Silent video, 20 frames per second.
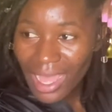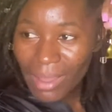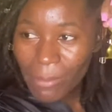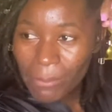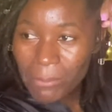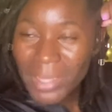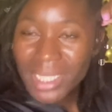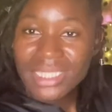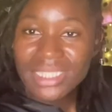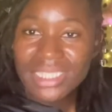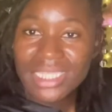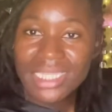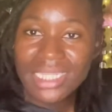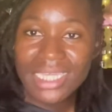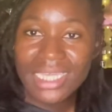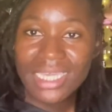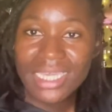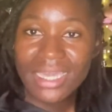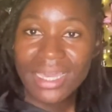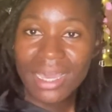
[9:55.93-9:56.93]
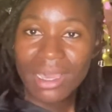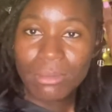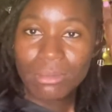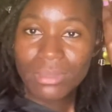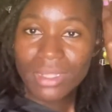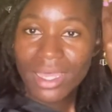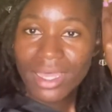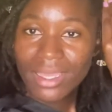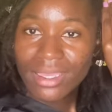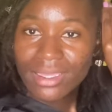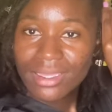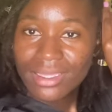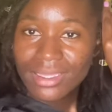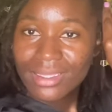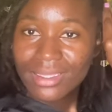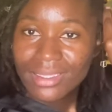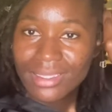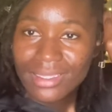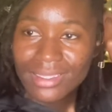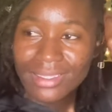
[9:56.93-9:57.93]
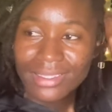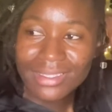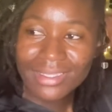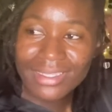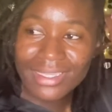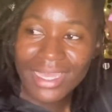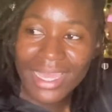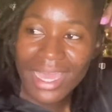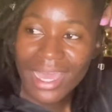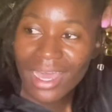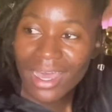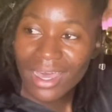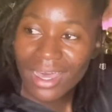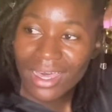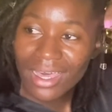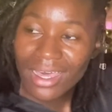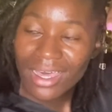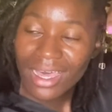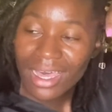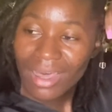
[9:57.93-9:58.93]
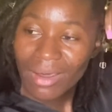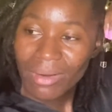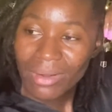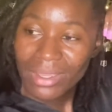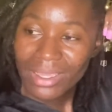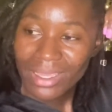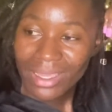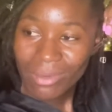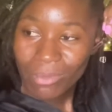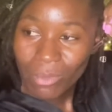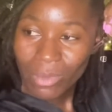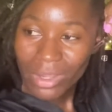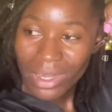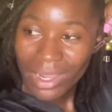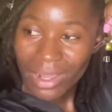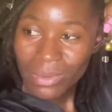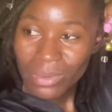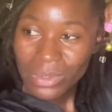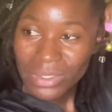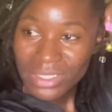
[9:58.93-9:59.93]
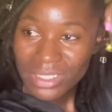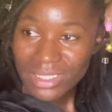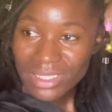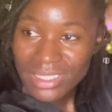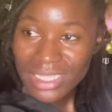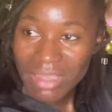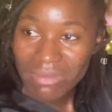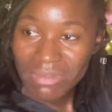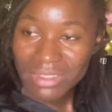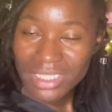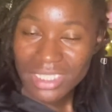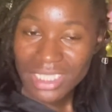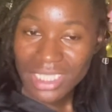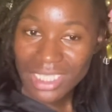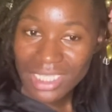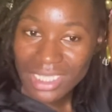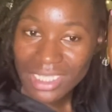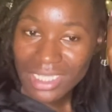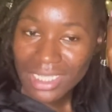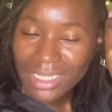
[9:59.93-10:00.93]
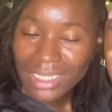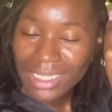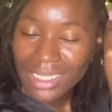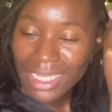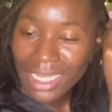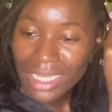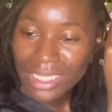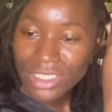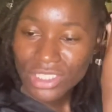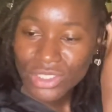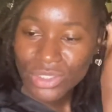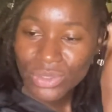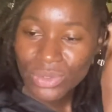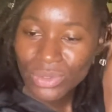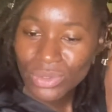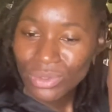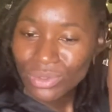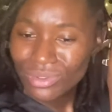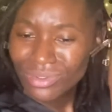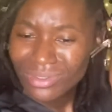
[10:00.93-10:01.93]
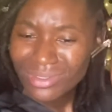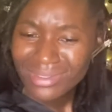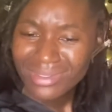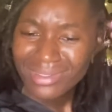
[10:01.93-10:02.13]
mentally I'm like, yeah, when I was 17 and in high school,